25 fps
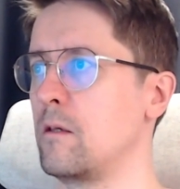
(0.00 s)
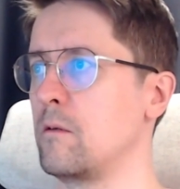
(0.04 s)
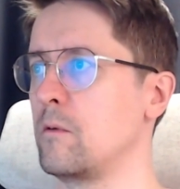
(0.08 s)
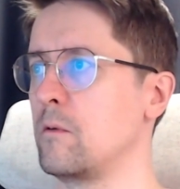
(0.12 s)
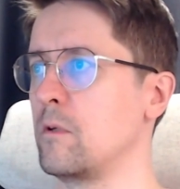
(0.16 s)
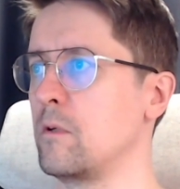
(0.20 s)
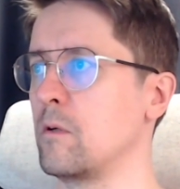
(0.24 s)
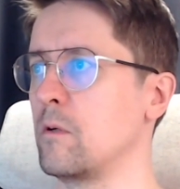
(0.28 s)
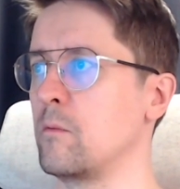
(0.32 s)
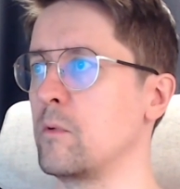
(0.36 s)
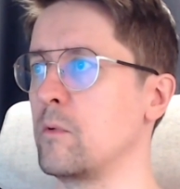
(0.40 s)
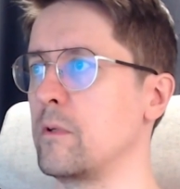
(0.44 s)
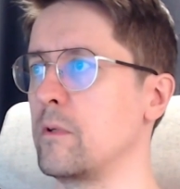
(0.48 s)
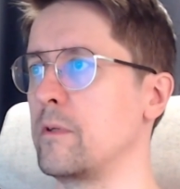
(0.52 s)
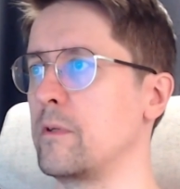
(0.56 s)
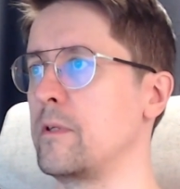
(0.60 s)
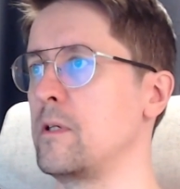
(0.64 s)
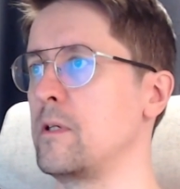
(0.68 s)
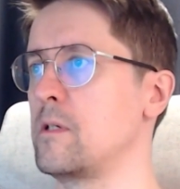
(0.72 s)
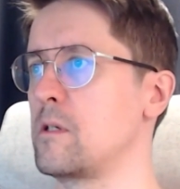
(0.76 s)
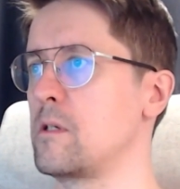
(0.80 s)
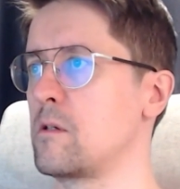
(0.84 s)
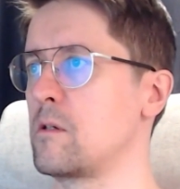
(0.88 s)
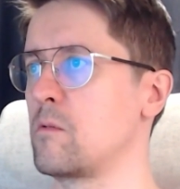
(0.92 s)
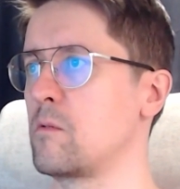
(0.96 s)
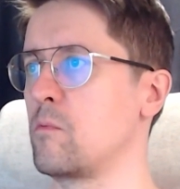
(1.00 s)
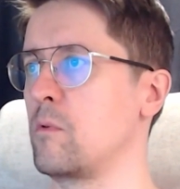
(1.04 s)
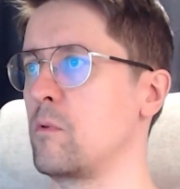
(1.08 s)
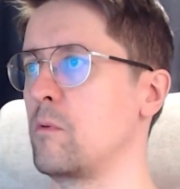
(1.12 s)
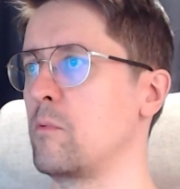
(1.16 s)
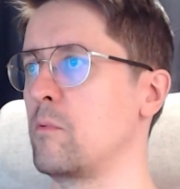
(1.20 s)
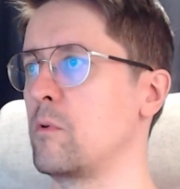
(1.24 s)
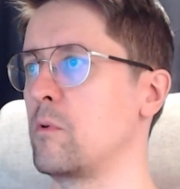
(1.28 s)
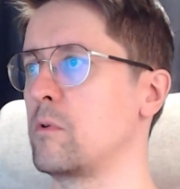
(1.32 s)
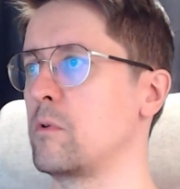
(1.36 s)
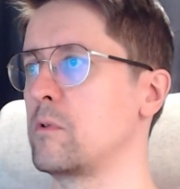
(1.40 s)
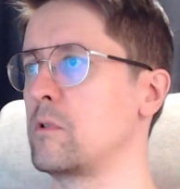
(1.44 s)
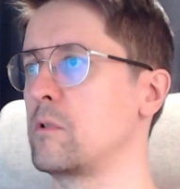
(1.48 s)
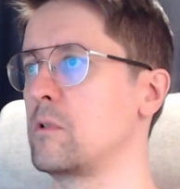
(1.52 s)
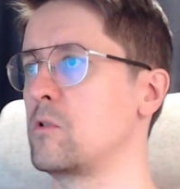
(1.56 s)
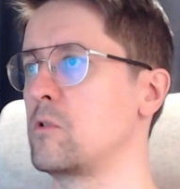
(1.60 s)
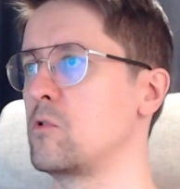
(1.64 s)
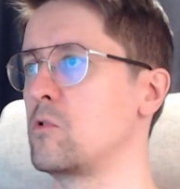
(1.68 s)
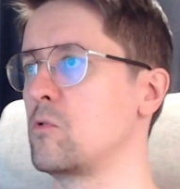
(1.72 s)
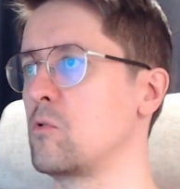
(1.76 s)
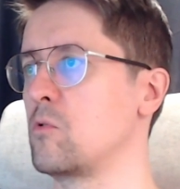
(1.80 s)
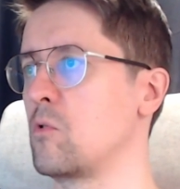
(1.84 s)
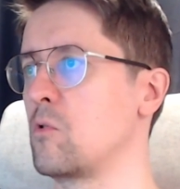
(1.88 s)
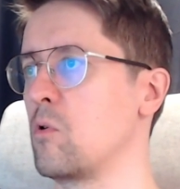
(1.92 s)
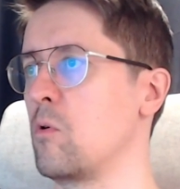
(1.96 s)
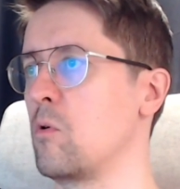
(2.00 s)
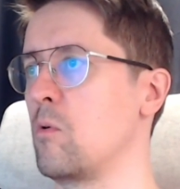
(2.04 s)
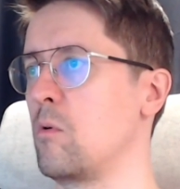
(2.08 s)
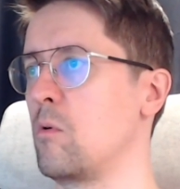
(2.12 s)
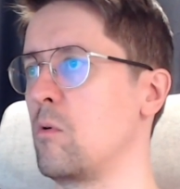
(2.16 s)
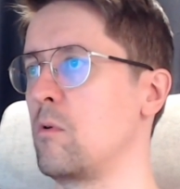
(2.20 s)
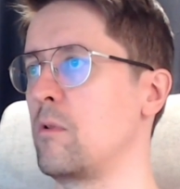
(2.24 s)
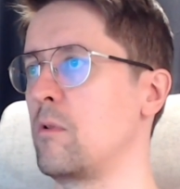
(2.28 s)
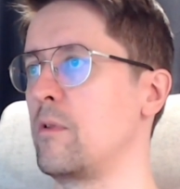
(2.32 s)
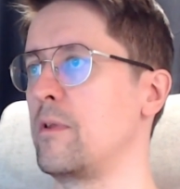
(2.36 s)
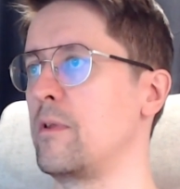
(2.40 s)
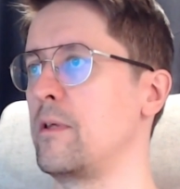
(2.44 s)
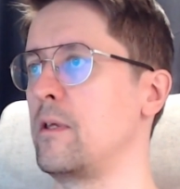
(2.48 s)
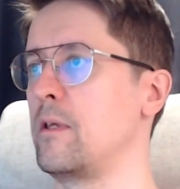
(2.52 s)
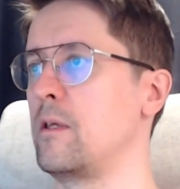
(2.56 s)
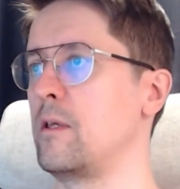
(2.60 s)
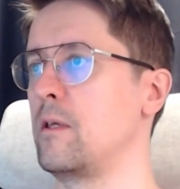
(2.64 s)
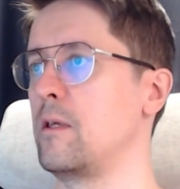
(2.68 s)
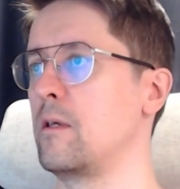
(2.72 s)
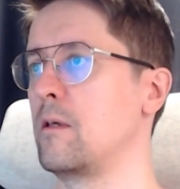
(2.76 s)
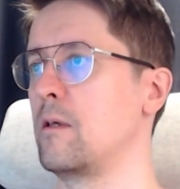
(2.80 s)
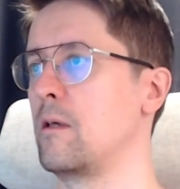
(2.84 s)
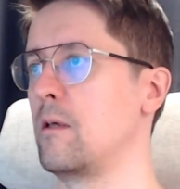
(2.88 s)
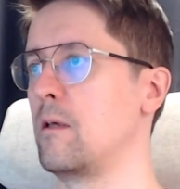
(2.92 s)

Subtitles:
We don't want this. We want it to call the